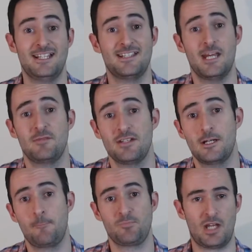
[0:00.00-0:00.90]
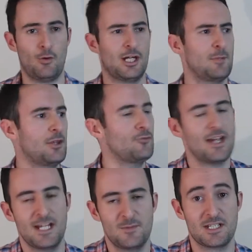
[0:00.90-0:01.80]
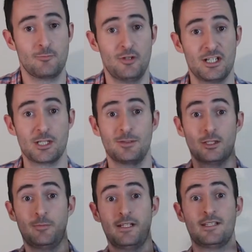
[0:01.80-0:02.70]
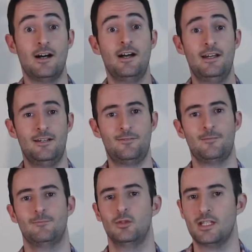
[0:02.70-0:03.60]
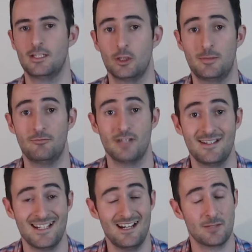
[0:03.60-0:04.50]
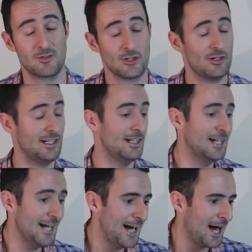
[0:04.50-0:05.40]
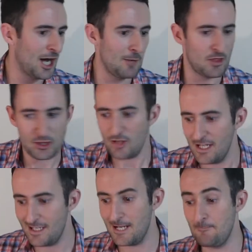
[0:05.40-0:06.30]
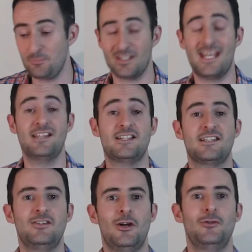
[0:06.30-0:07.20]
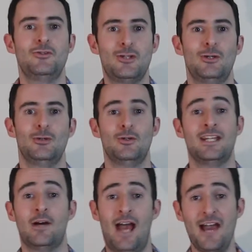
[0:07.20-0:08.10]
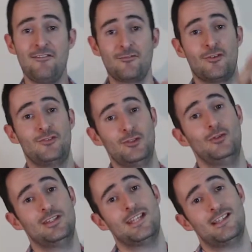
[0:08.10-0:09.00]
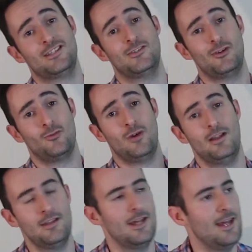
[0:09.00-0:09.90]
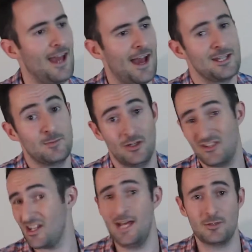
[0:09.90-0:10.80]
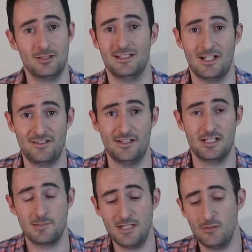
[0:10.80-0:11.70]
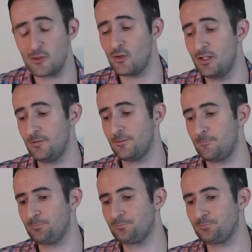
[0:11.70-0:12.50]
Samsung, I woke up at 3 a.m. this morning, so I'm a little bit tired. If I'm looking a little bit run down, I'm sorry. 3 a.m., Galaxy Note 2. Now, I have reviewed the Galaxy Note 1, and to be honest, I absolutely loved it. To me, it was one of...